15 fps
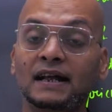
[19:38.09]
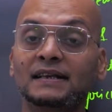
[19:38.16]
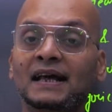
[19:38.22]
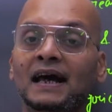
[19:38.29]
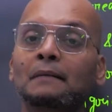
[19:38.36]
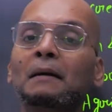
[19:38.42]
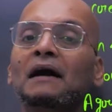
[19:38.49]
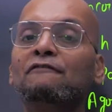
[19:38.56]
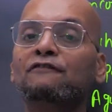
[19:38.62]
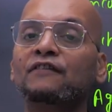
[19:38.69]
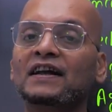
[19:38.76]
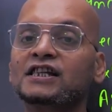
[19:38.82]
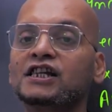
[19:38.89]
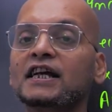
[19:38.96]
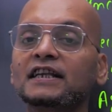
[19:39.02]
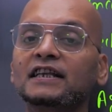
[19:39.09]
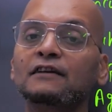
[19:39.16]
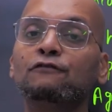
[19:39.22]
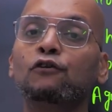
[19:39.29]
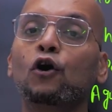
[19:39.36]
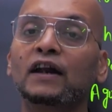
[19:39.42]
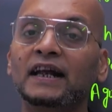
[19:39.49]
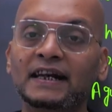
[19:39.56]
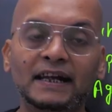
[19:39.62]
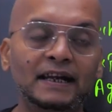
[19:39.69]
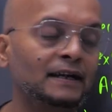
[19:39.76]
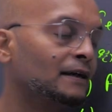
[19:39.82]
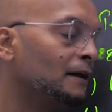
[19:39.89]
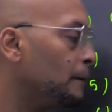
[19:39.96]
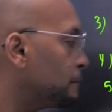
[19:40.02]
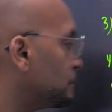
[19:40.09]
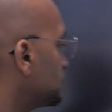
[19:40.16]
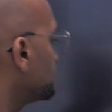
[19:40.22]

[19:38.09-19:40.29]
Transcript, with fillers: thereby fetching the foreign income.